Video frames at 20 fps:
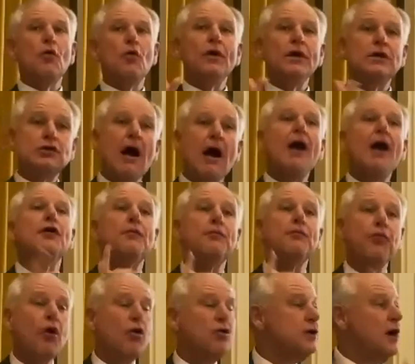We try to
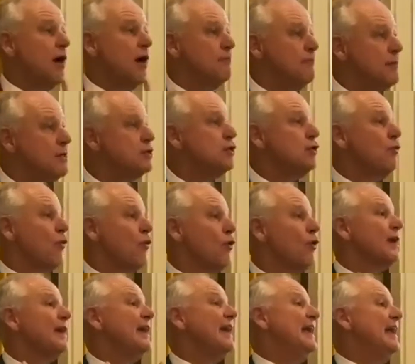approach our mission
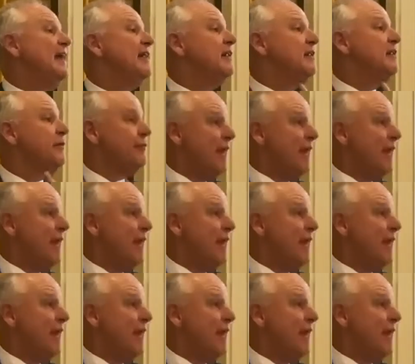work in